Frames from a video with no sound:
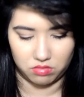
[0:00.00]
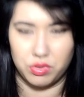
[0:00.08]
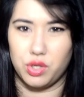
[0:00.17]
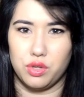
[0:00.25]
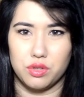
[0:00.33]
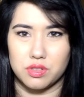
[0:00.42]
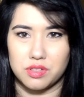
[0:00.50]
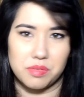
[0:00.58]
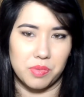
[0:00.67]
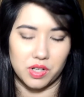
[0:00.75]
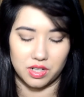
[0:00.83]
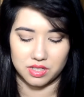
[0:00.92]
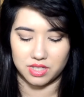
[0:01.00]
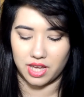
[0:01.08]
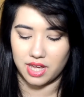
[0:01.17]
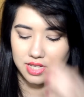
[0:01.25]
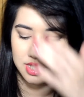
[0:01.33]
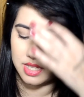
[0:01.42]
used products, I
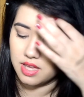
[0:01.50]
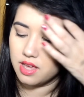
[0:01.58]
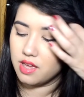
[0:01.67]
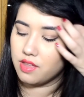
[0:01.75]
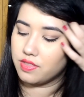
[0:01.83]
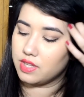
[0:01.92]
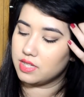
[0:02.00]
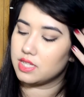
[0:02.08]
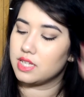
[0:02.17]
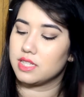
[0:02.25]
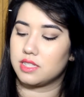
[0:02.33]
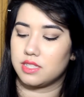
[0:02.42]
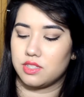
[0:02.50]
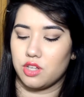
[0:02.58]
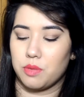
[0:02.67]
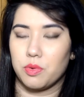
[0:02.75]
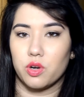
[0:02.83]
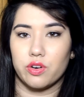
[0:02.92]
guess. This is
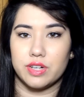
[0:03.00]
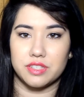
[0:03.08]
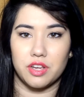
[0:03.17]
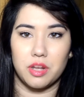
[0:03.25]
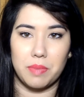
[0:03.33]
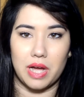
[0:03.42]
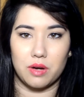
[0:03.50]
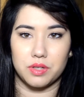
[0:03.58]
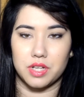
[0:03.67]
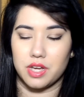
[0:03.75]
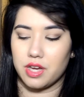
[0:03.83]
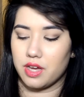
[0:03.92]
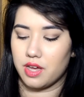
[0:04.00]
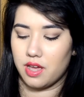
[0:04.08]
Soap and Glory Solar Powder.